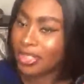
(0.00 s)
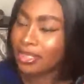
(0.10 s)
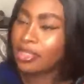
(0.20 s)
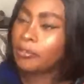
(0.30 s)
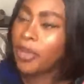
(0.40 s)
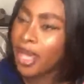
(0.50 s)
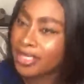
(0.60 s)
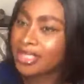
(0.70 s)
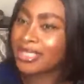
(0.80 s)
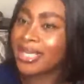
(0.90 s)
The
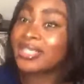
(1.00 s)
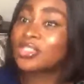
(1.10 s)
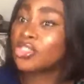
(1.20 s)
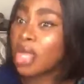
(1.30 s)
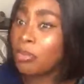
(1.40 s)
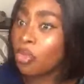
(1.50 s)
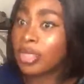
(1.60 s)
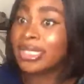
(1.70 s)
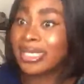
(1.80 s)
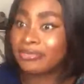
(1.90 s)
person is
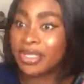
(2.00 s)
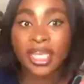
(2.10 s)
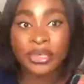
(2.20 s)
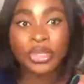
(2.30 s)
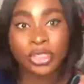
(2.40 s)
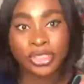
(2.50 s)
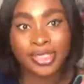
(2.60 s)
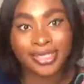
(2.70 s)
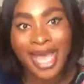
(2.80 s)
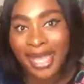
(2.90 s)
someone living in your
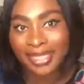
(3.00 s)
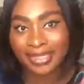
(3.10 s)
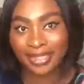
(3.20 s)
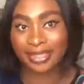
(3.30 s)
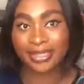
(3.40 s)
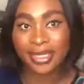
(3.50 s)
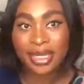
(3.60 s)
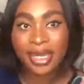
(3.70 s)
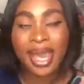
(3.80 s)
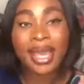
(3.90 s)
society.
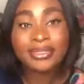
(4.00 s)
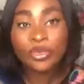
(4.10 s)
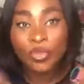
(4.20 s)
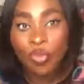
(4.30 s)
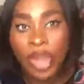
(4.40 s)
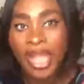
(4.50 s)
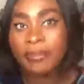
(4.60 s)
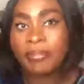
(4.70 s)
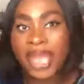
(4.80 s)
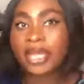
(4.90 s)
And
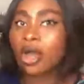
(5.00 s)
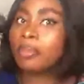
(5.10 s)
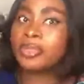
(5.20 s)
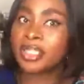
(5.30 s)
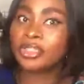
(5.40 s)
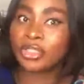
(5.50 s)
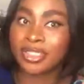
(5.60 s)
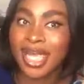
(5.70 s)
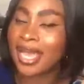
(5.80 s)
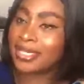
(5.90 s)
we make up this
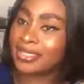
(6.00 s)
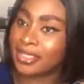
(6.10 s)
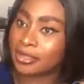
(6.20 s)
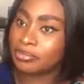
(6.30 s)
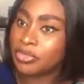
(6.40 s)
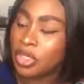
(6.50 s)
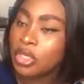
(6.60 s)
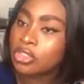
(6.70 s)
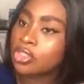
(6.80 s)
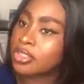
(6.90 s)
society.
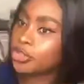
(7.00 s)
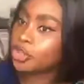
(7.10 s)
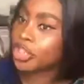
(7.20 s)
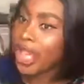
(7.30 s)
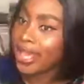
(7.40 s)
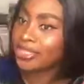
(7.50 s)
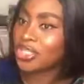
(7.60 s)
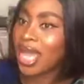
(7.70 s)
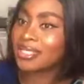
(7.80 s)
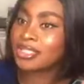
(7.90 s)
So this change
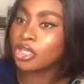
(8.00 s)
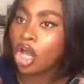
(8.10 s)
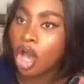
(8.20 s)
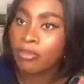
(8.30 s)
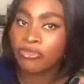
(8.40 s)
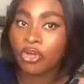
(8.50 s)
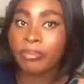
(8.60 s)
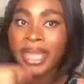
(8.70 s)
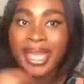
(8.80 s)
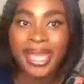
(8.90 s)
has to come from
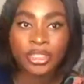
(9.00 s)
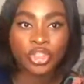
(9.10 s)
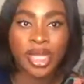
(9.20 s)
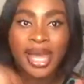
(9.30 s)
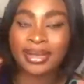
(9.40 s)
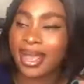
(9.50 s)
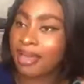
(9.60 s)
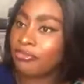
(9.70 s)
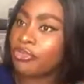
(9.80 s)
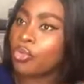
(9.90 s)
each and
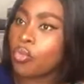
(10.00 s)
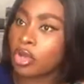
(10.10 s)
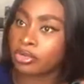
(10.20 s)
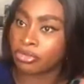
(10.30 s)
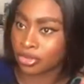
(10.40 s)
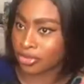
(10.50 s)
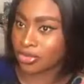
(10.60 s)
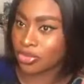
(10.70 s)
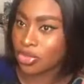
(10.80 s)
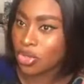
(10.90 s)
every one of us.
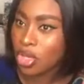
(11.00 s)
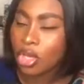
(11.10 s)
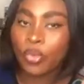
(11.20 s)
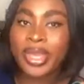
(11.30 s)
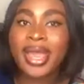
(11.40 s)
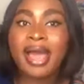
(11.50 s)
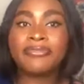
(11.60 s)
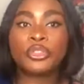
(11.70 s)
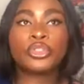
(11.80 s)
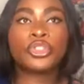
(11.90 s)
We have
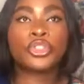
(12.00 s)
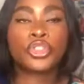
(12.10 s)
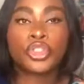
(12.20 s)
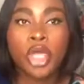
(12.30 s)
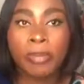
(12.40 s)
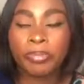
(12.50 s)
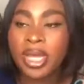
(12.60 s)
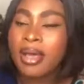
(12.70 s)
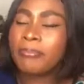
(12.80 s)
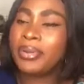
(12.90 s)
to stop
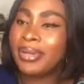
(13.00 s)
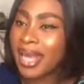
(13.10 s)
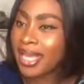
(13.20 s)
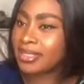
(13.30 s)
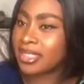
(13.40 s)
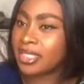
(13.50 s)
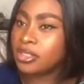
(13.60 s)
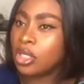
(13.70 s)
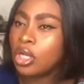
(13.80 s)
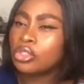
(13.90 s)

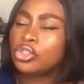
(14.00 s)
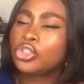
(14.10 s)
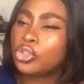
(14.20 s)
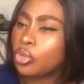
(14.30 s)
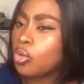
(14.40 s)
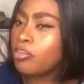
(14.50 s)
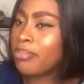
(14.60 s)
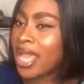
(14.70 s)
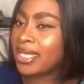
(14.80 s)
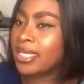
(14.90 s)
placing too
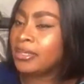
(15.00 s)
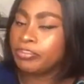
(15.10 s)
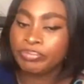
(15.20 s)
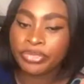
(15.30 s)
many